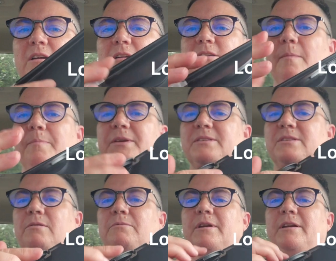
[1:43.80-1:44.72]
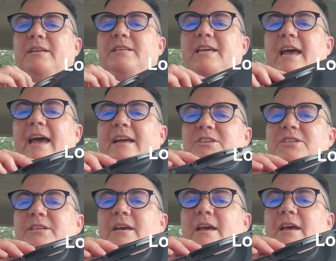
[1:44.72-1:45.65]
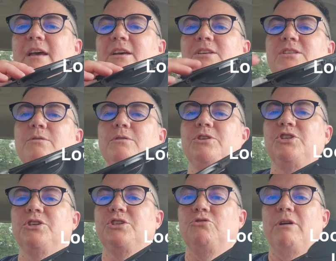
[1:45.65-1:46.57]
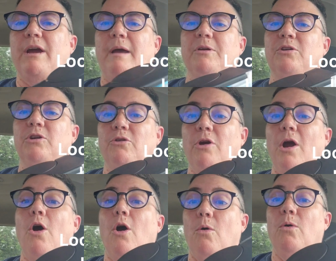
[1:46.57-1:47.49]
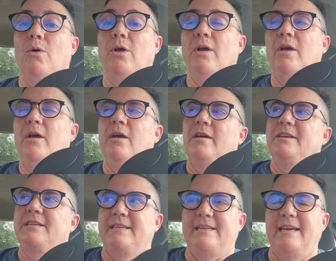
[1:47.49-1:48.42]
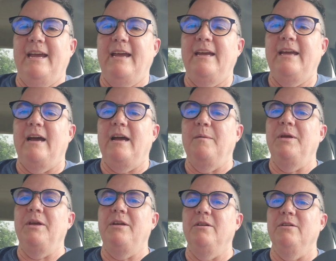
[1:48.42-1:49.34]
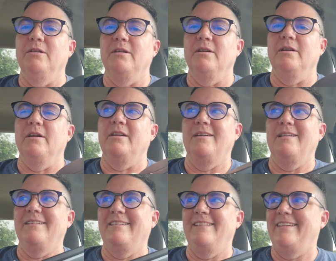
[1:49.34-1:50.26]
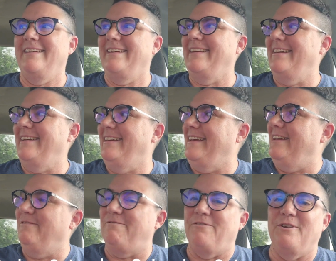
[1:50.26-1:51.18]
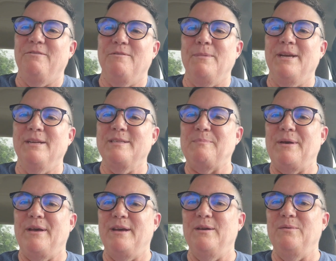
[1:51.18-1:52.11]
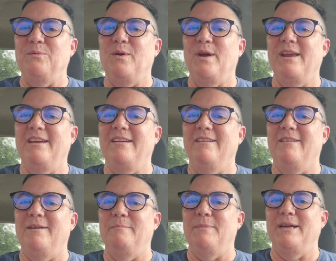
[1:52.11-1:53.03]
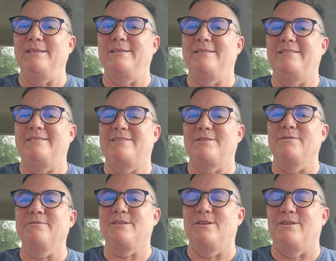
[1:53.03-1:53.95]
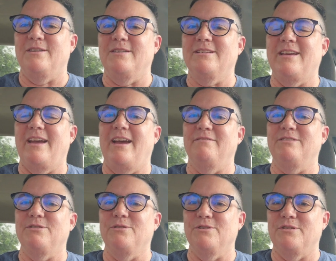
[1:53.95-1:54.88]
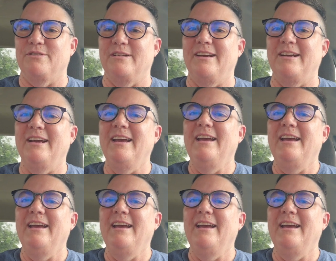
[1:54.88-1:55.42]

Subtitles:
top that's already attached. So it's just grab and go. Today, I'm here in front of Emancipet waiting on my service dog to have surgery,